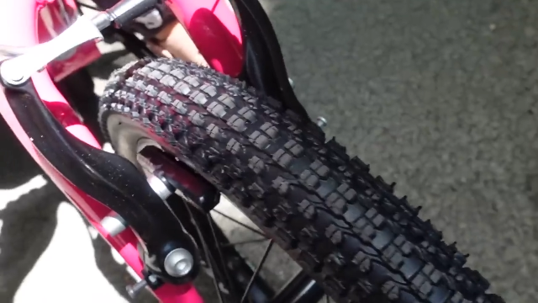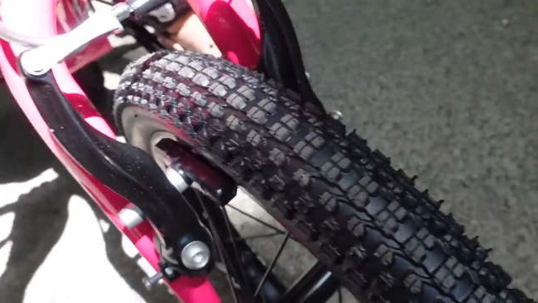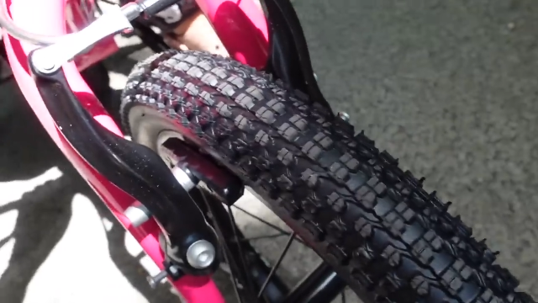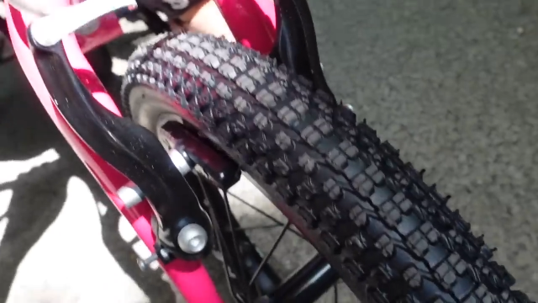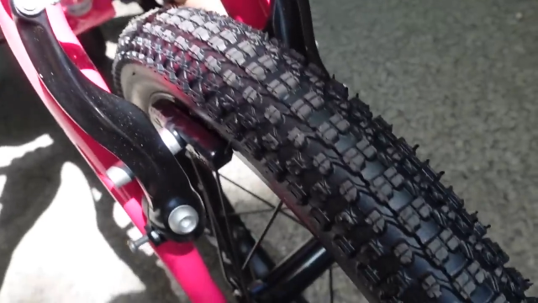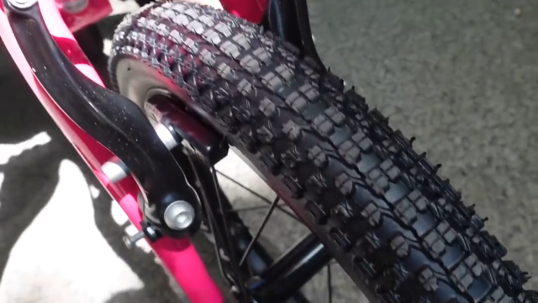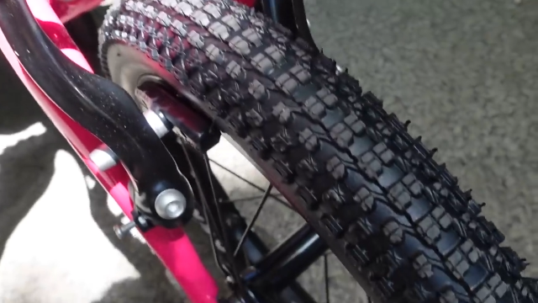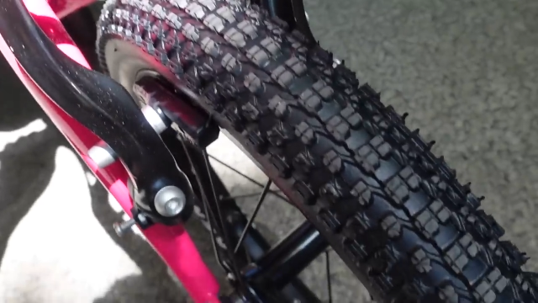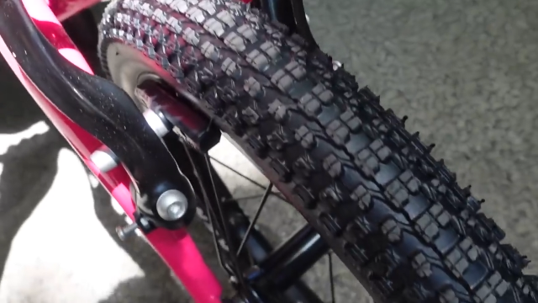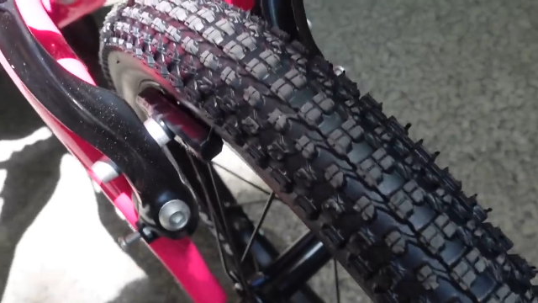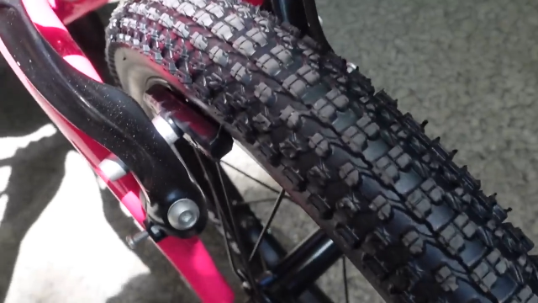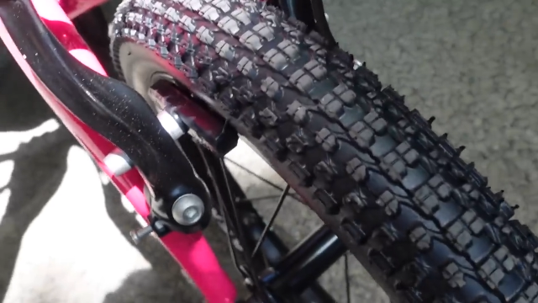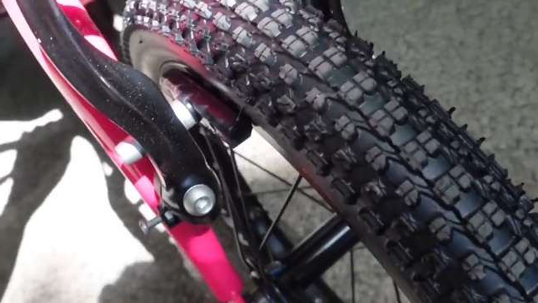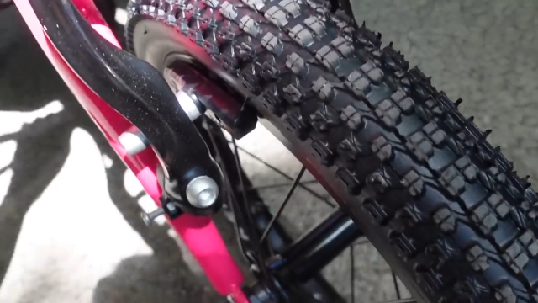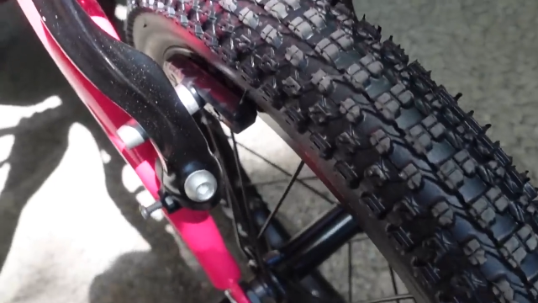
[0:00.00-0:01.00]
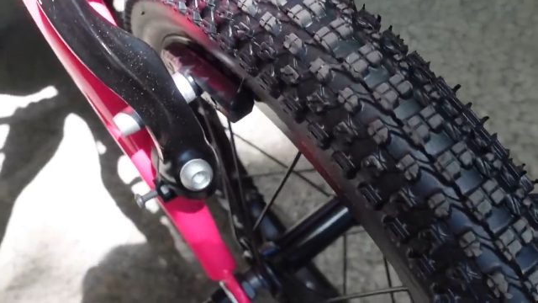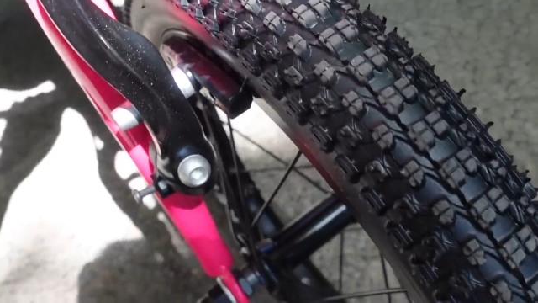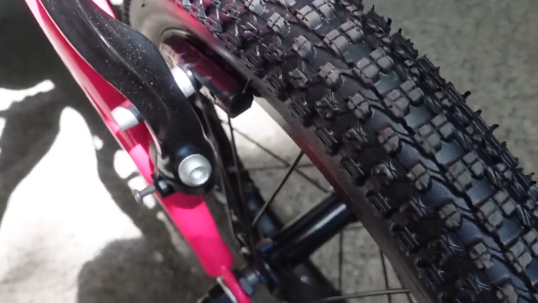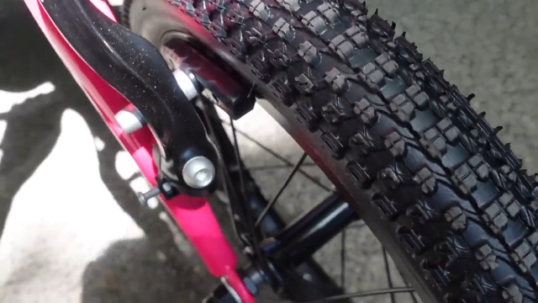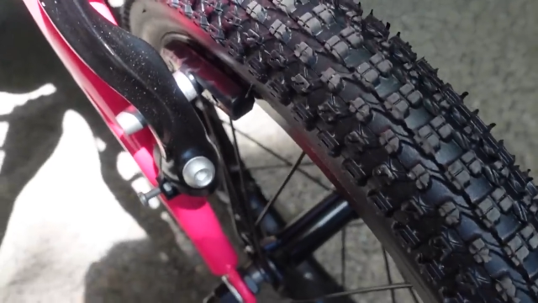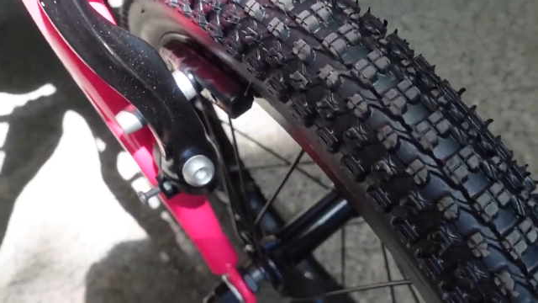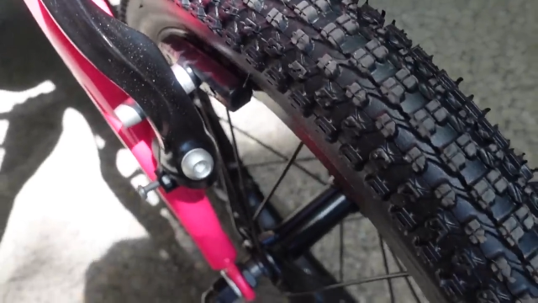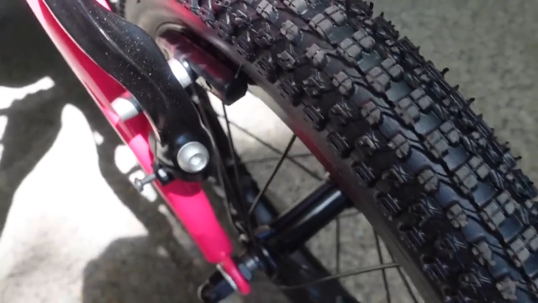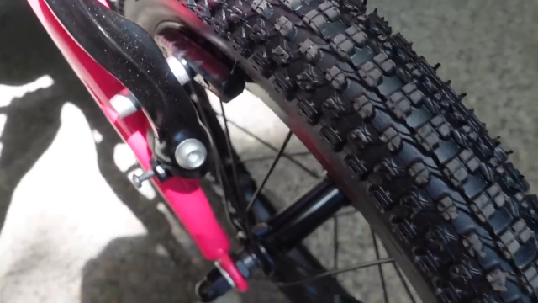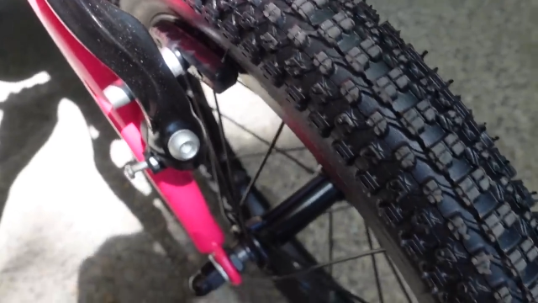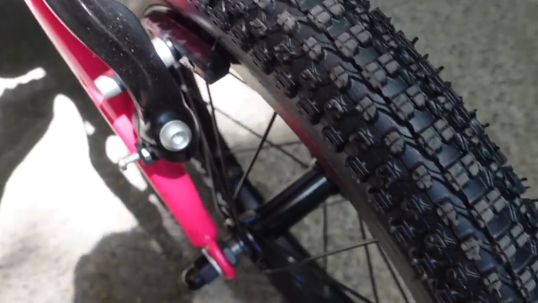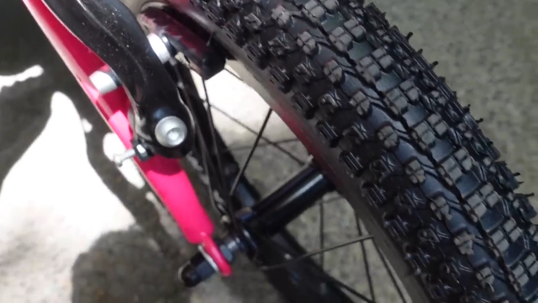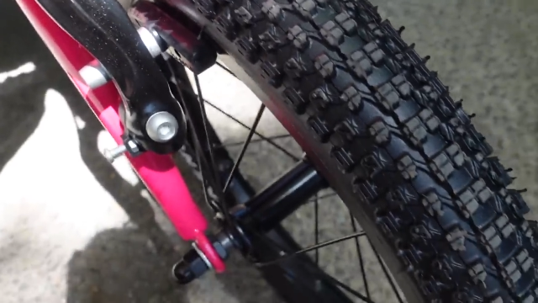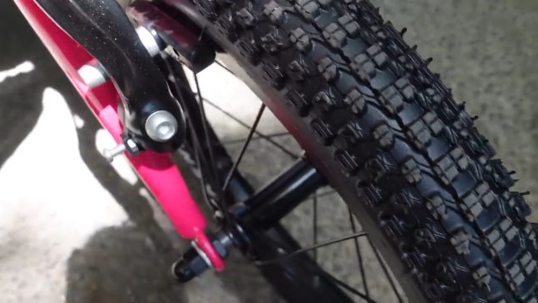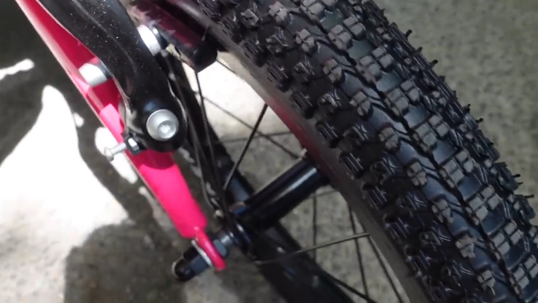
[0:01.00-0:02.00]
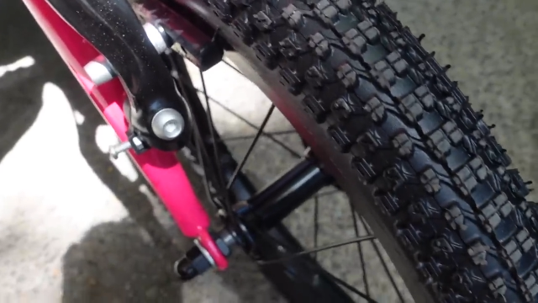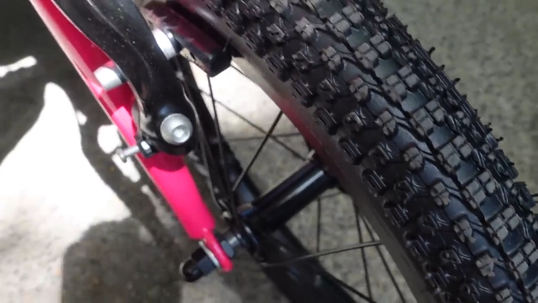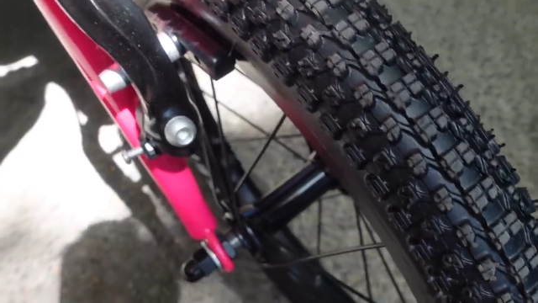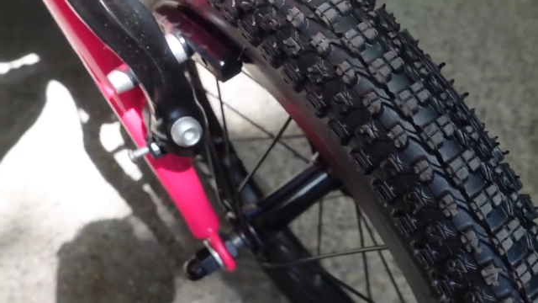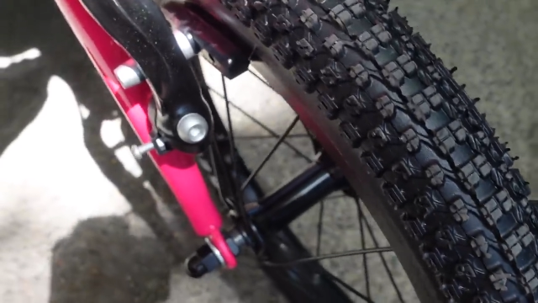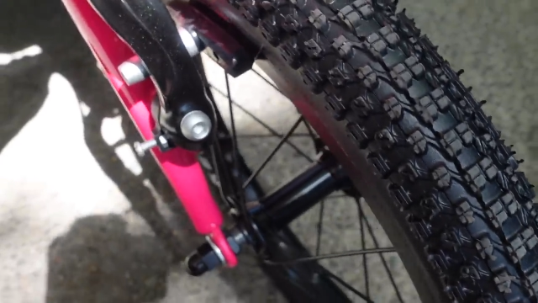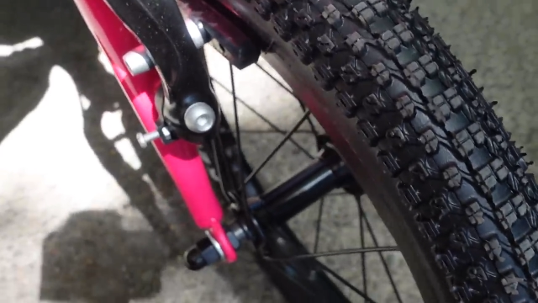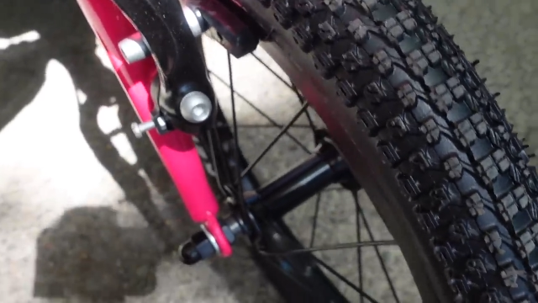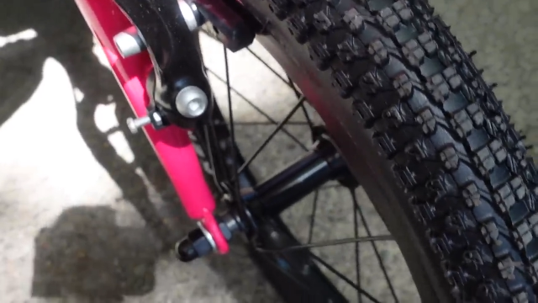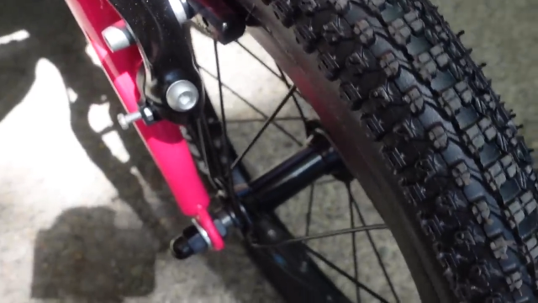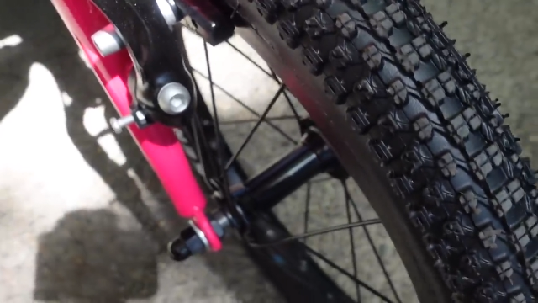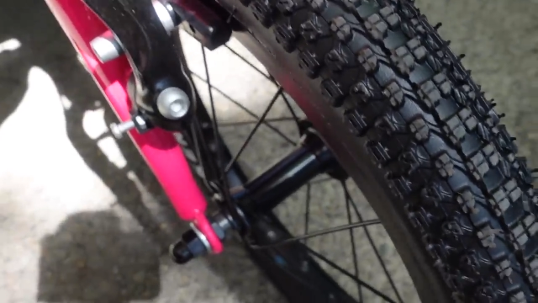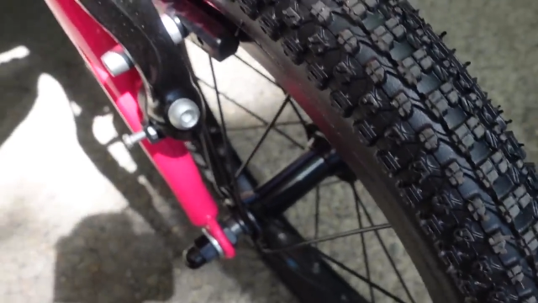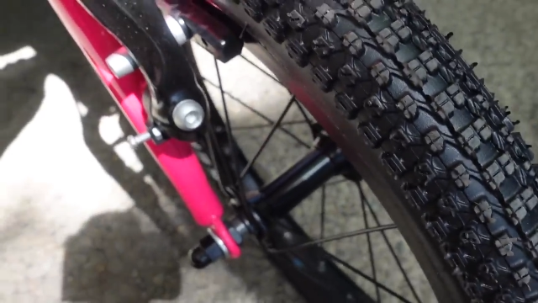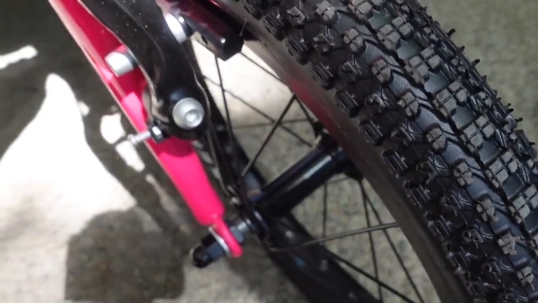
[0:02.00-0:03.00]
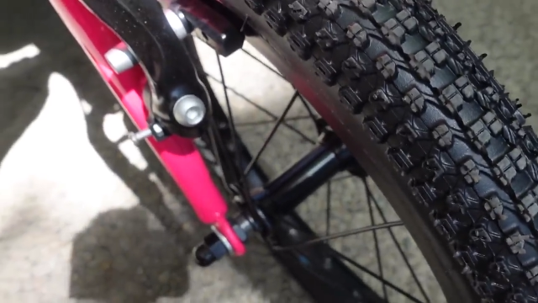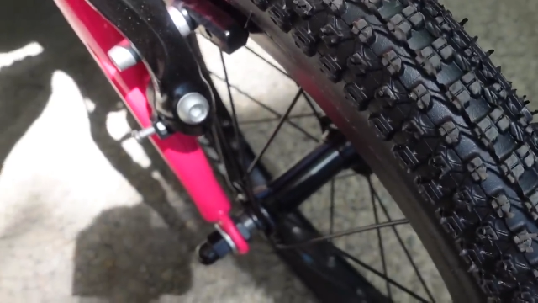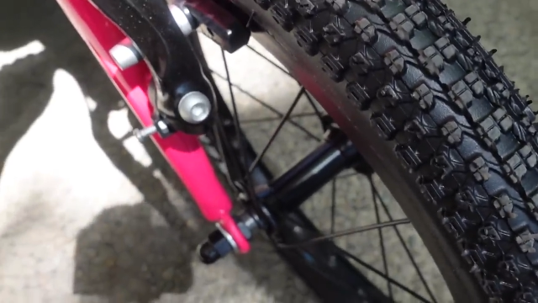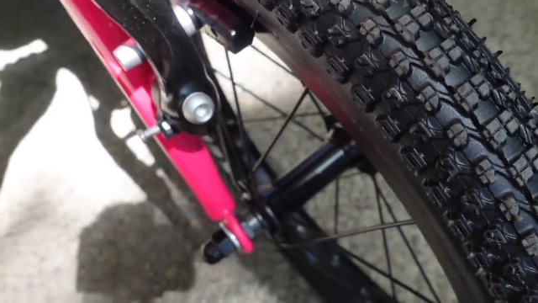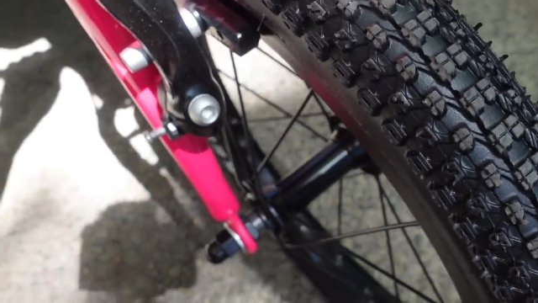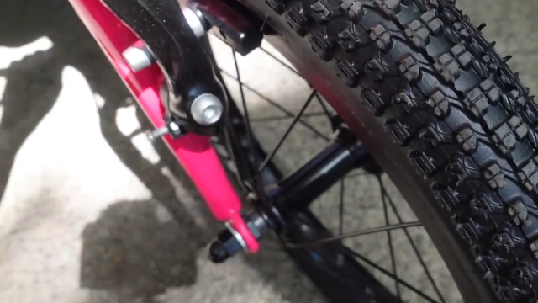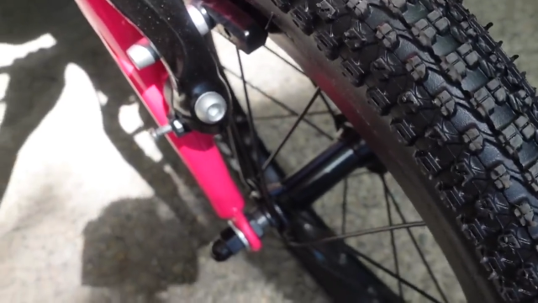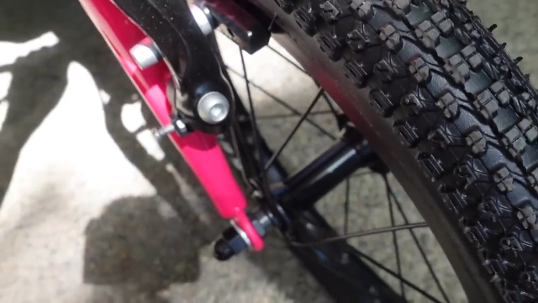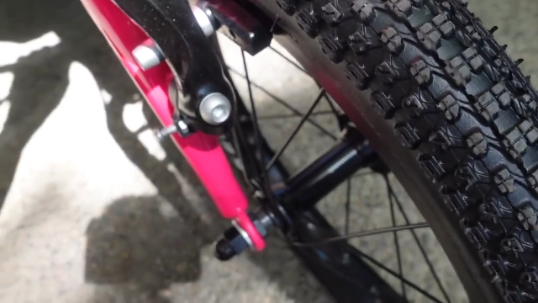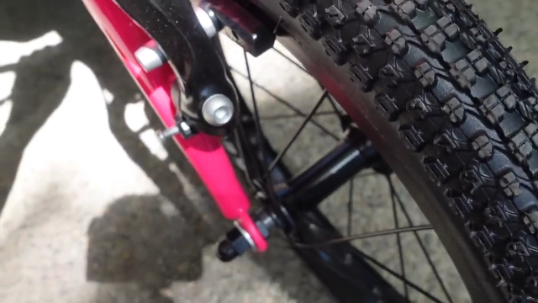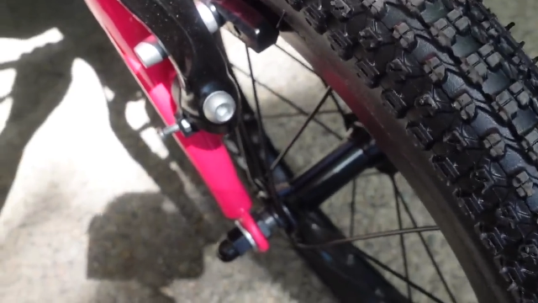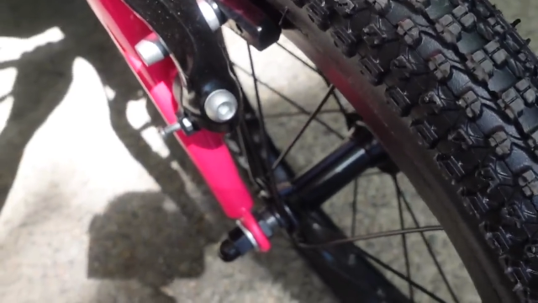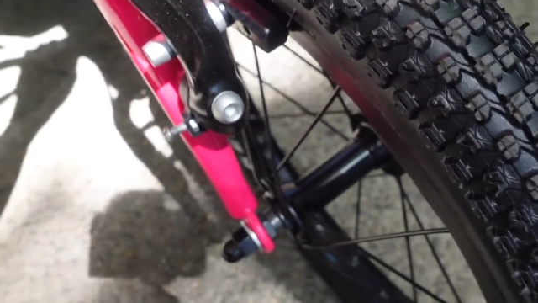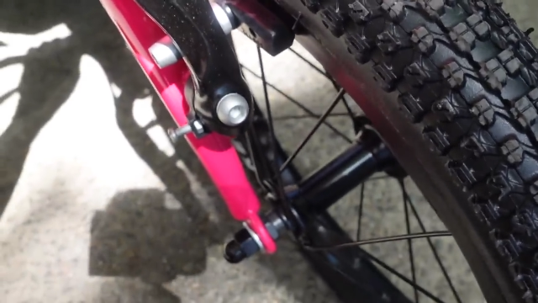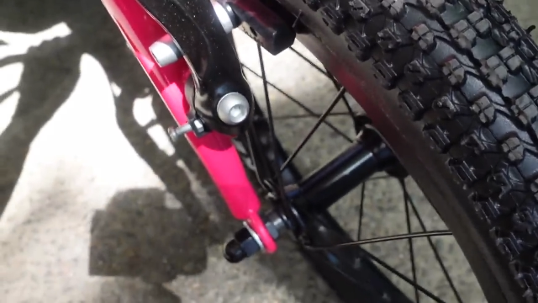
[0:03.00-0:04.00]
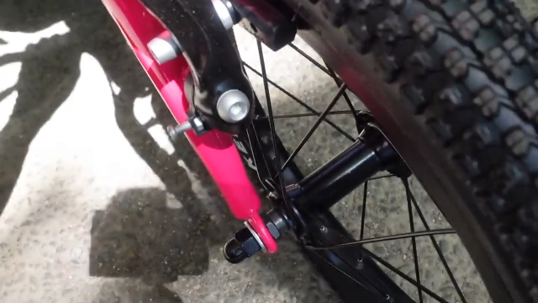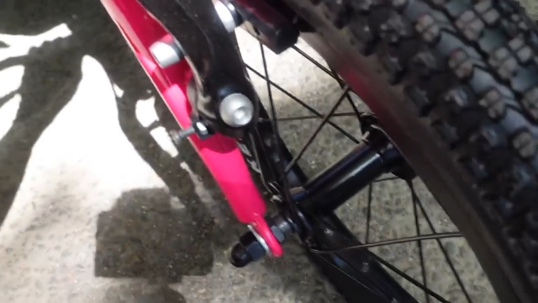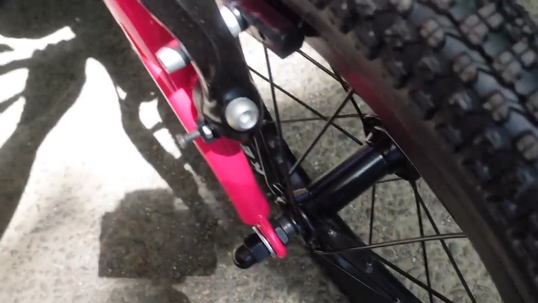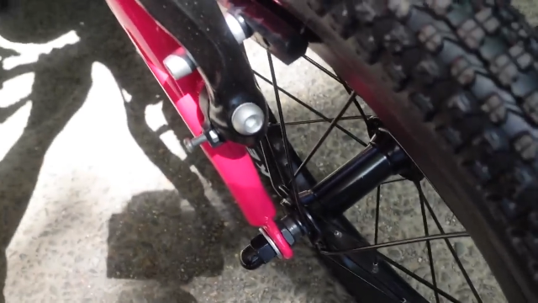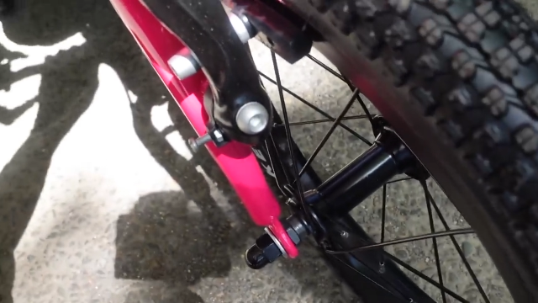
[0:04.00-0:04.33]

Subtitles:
(no speaker visible)